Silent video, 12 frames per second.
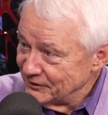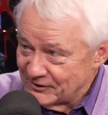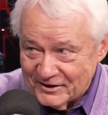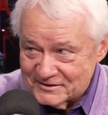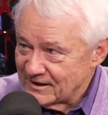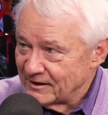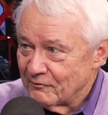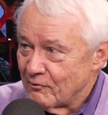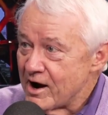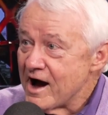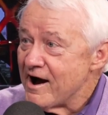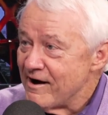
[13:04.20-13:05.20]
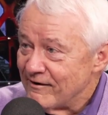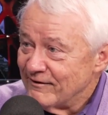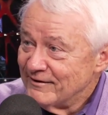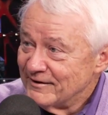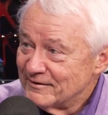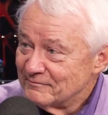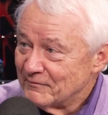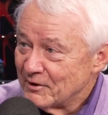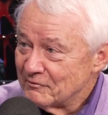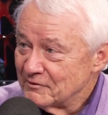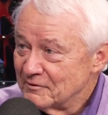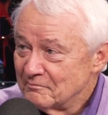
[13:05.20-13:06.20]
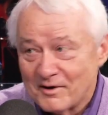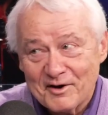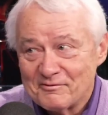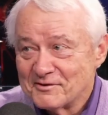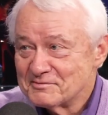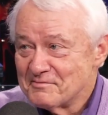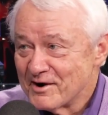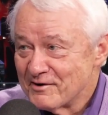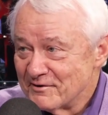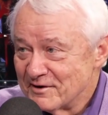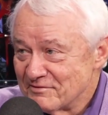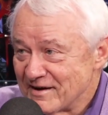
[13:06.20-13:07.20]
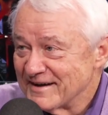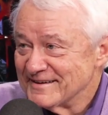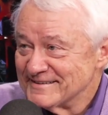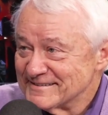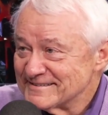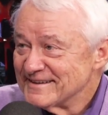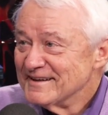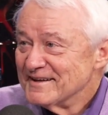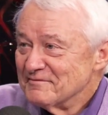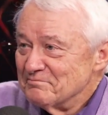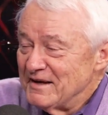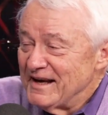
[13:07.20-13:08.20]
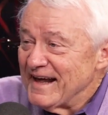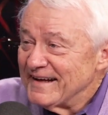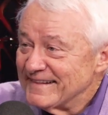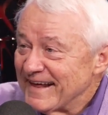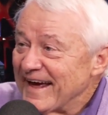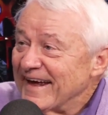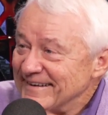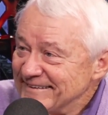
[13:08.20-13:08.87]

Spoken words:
It's like, wow, Marvelous Marvin. If I could just be like that,